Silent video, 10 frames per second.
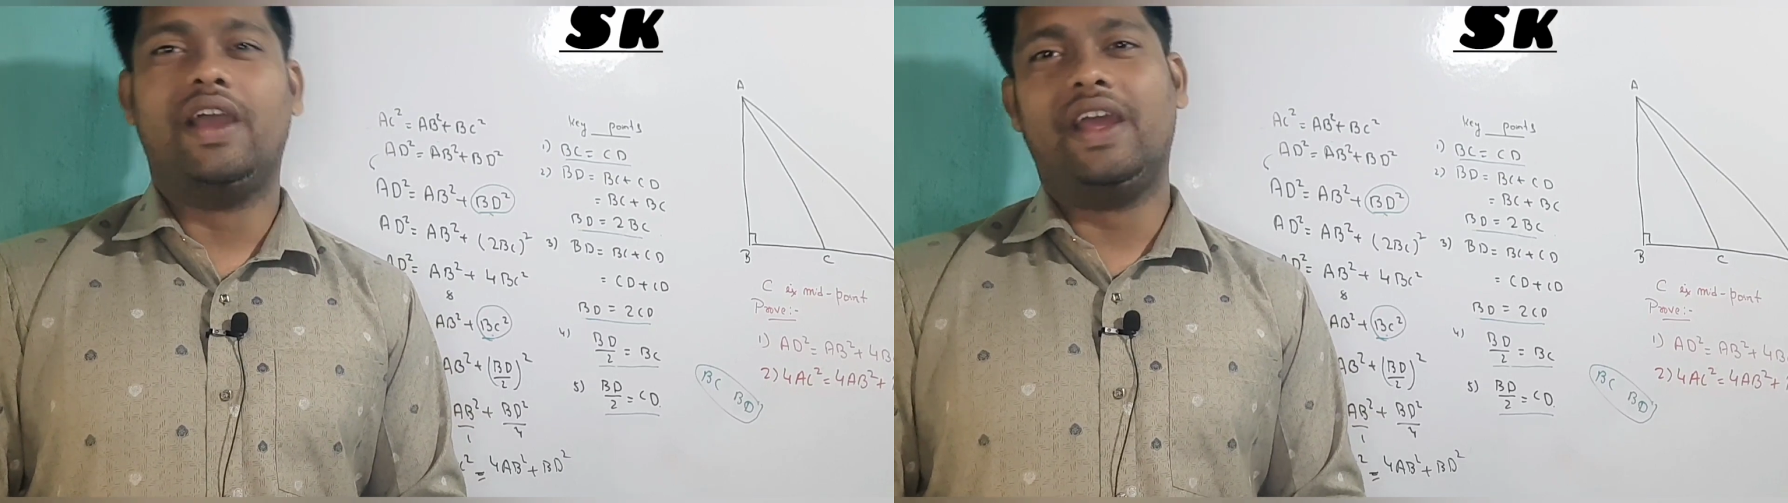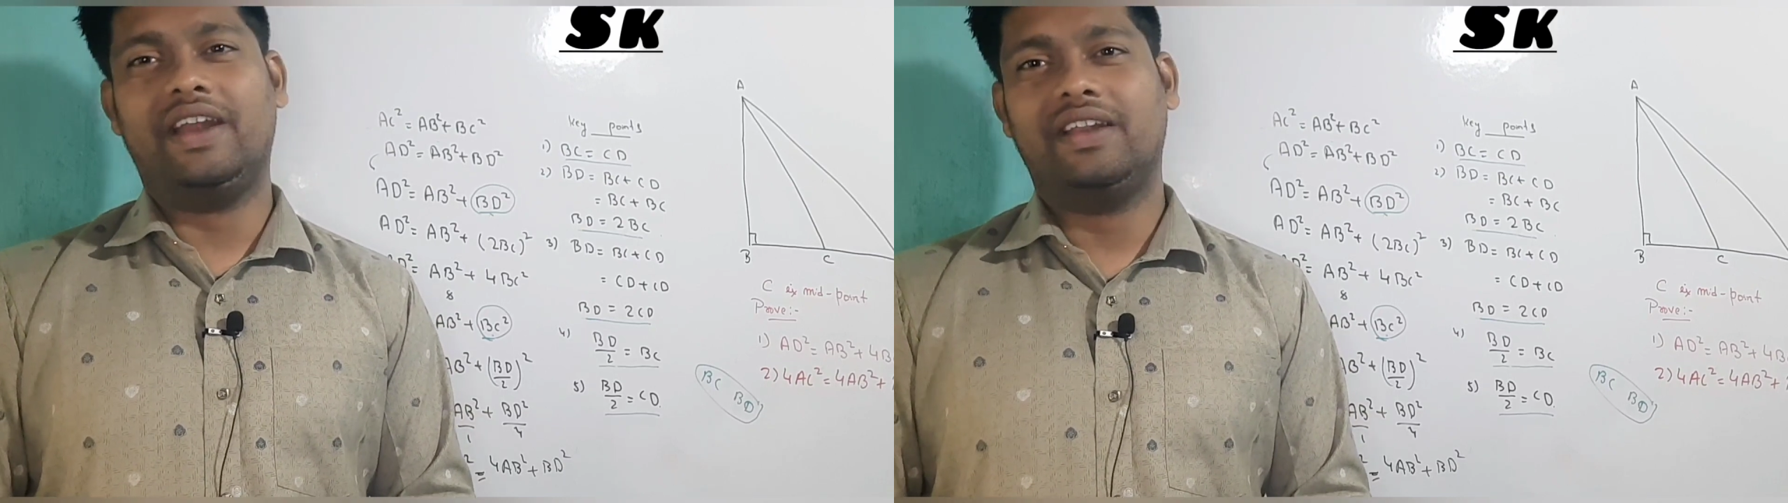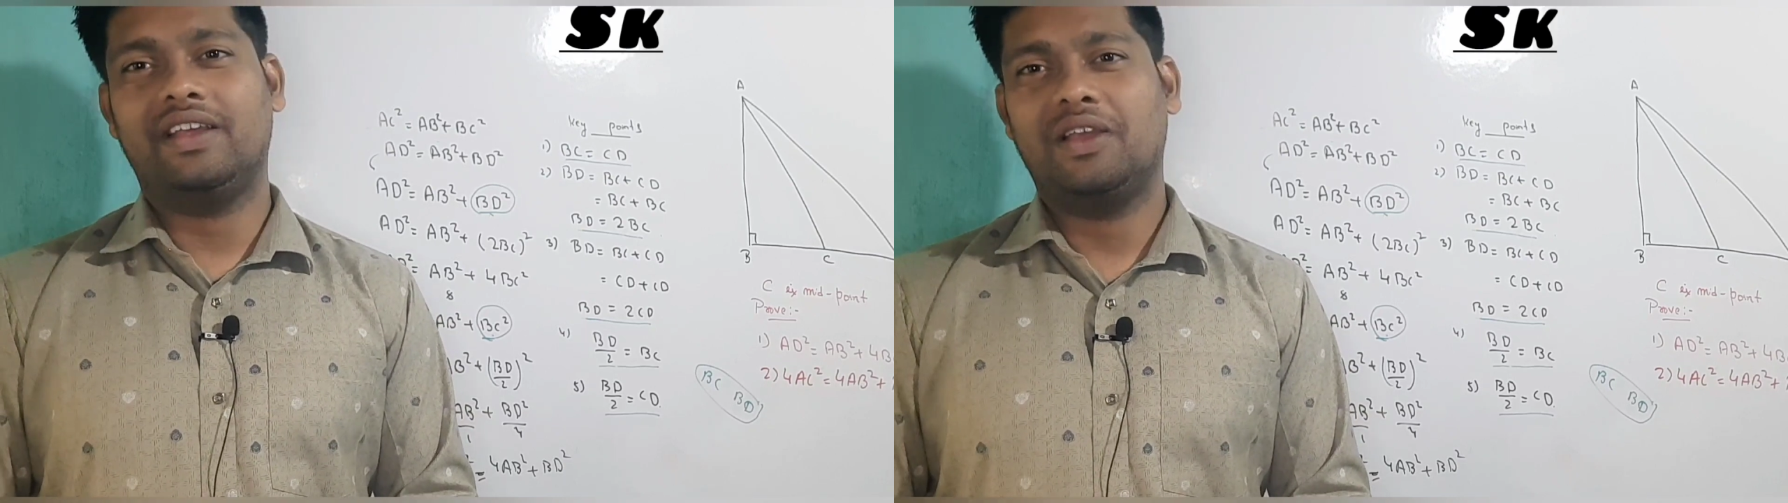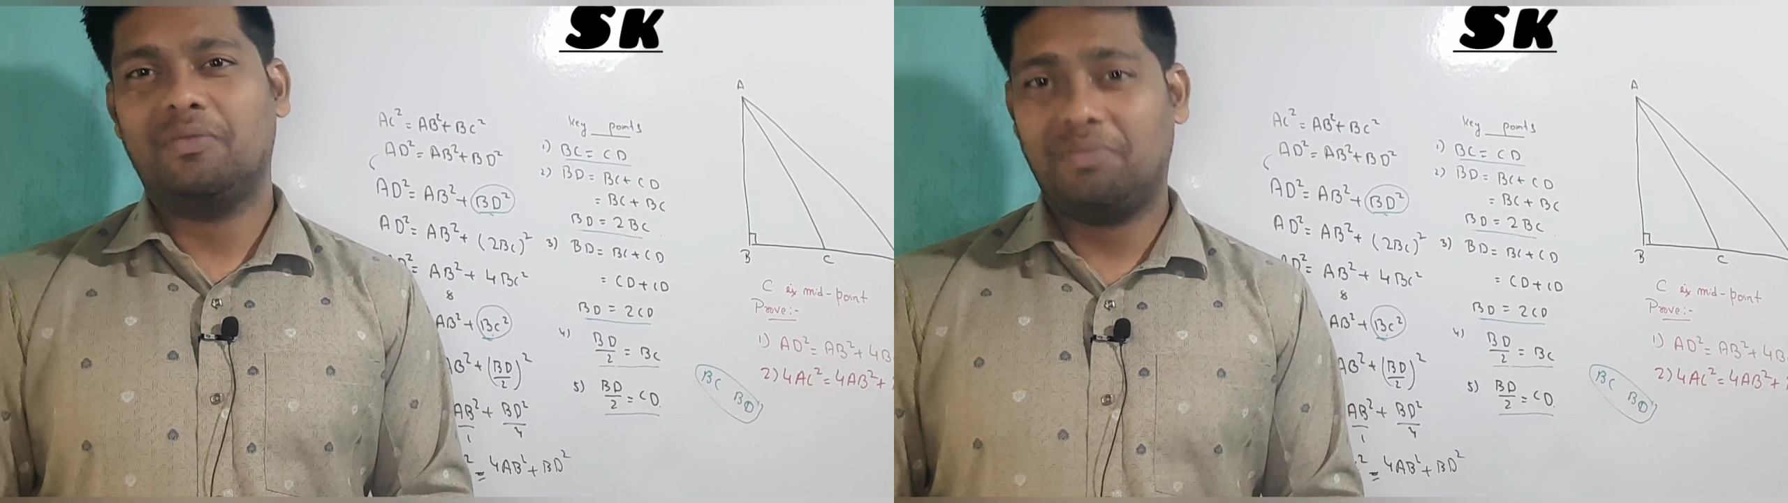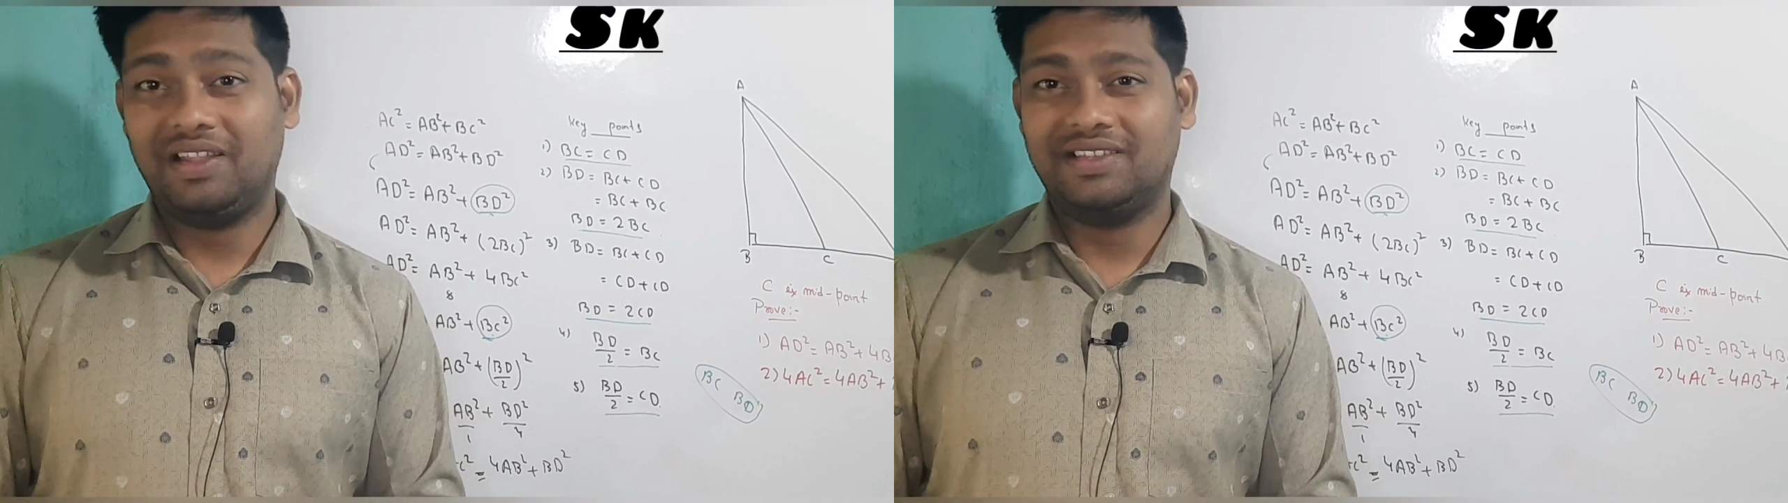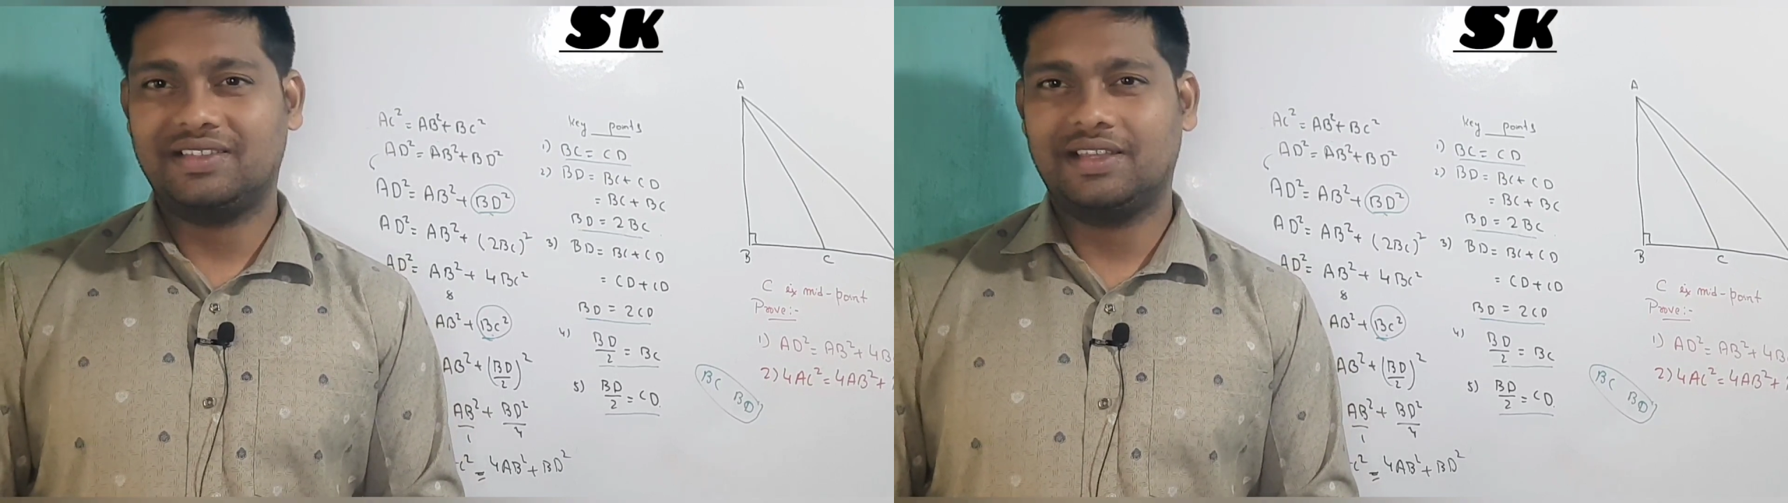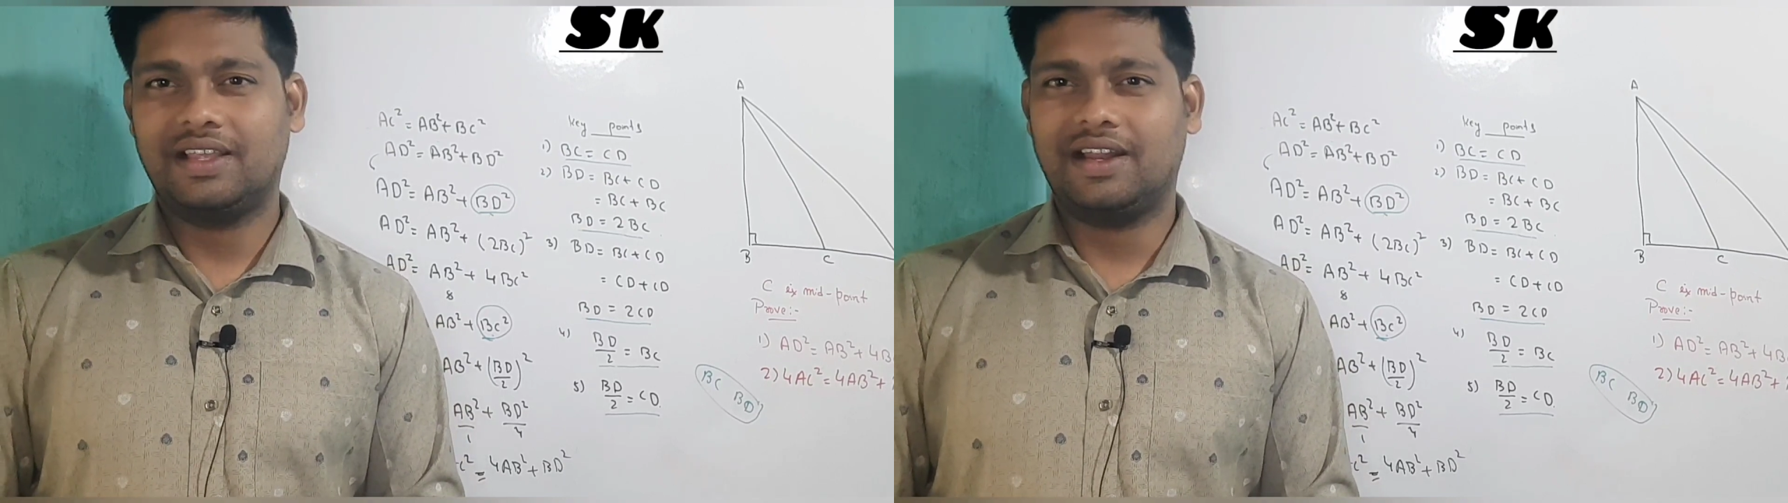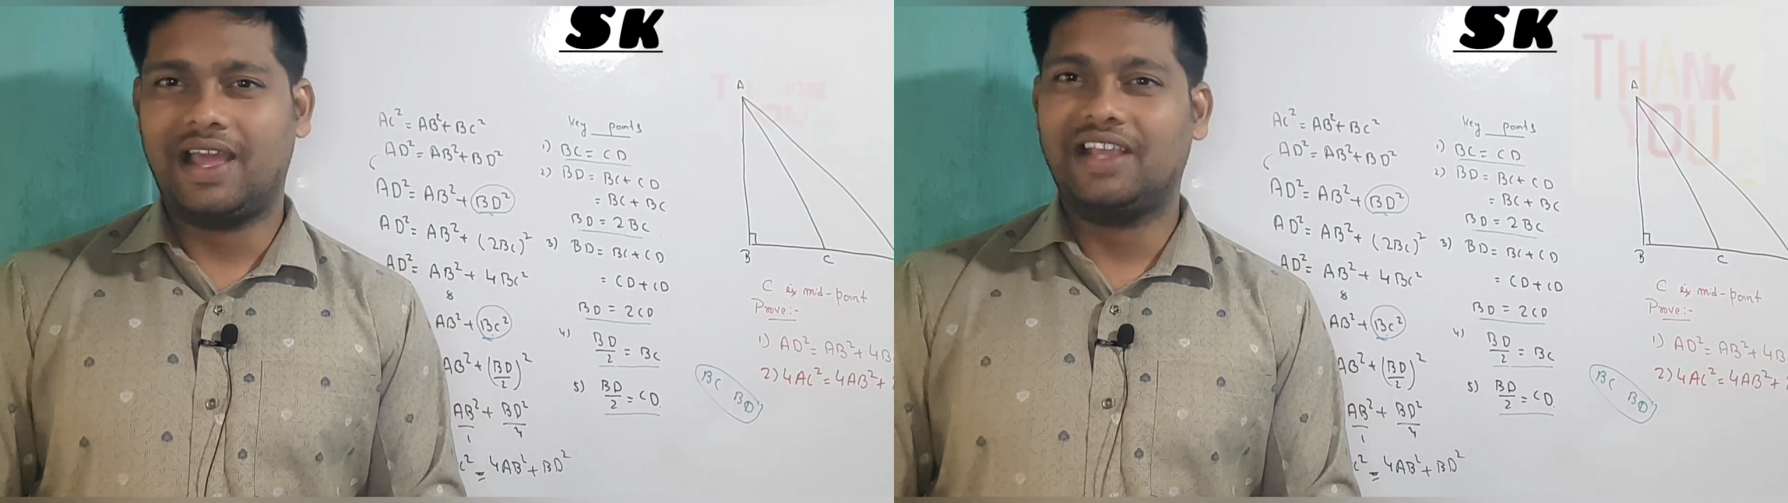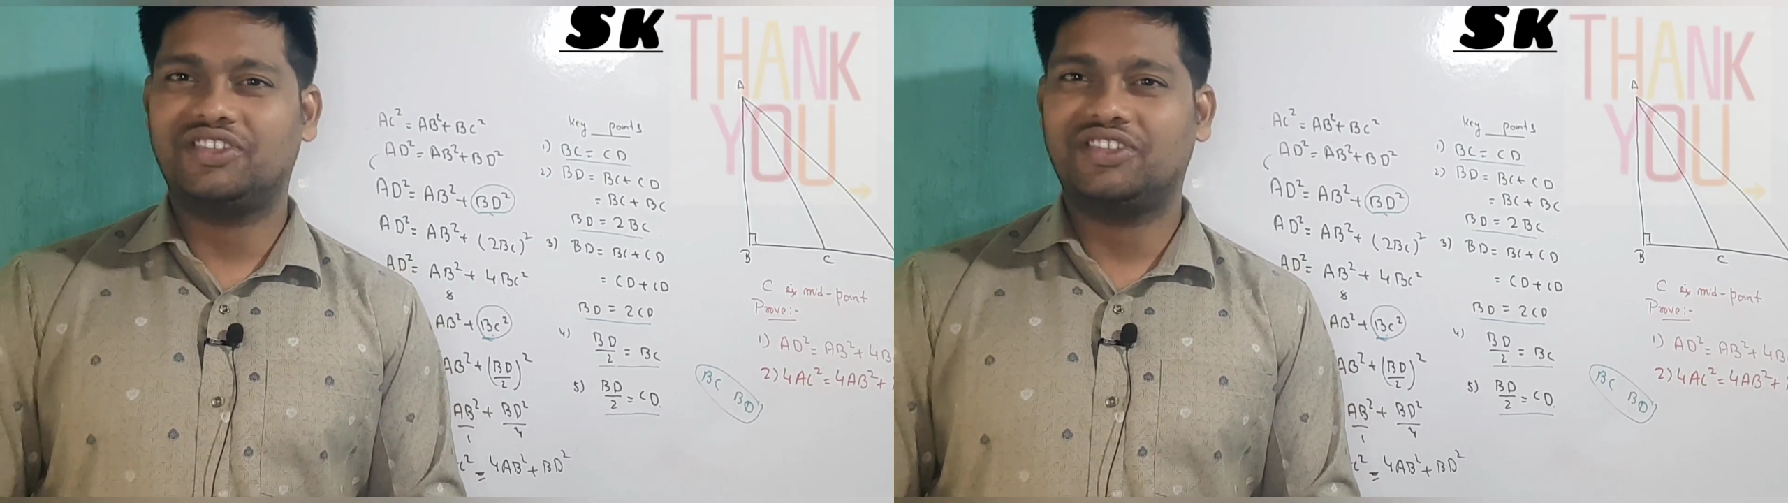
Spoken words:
and please like,